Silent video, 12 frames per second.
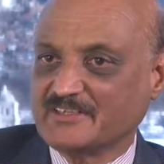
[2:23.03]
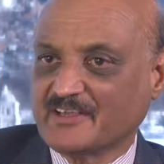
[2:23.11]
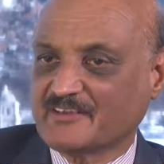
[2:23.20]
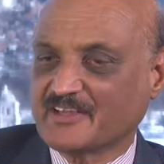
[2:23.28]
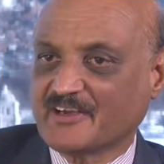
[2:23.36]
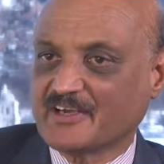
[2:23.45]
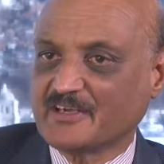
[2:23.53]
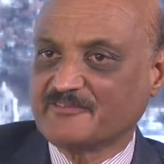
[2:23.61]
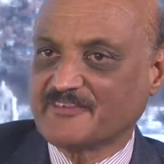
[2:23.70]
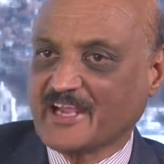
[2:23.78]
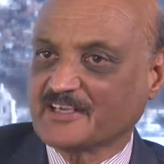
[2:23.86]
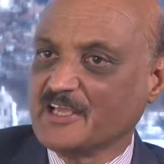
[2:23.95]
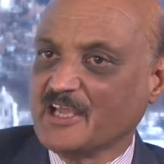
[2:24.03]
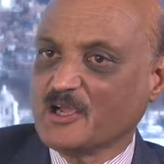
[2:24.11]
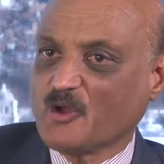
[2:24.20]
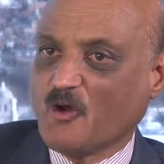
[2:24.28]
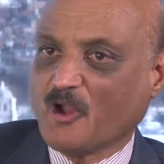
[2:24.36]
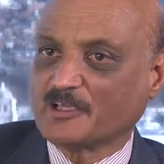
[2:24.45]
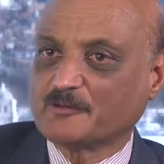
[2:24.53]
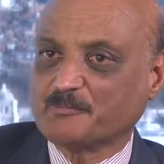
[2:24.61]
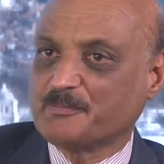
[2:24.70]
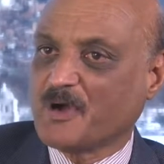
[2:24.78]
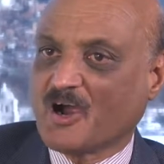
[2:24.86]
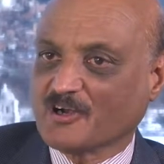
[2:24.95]
They're, they're in fact called
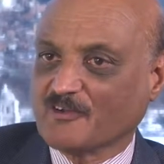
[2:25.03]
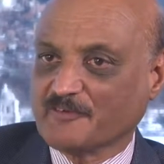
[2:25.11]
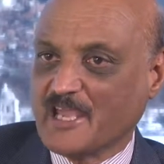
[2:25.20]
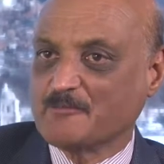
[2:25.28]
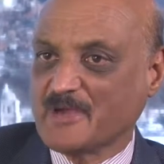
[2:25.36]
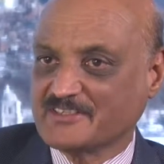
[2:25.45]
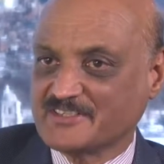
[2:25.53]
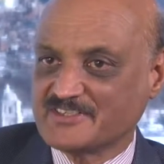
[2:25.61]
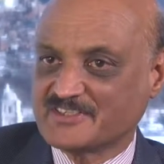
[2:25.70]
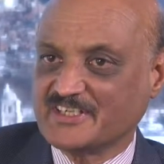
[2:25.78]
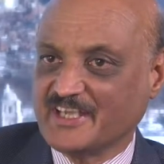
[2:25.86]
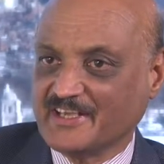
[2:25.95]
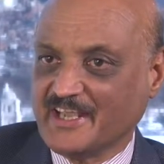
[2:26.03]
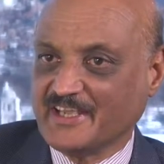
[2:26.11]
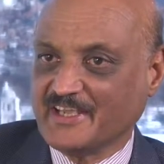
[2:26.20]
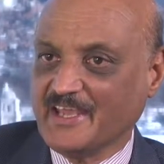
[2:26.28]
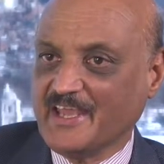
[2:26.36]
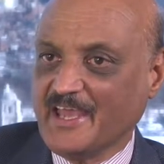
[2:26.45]
part of M I T's D N A.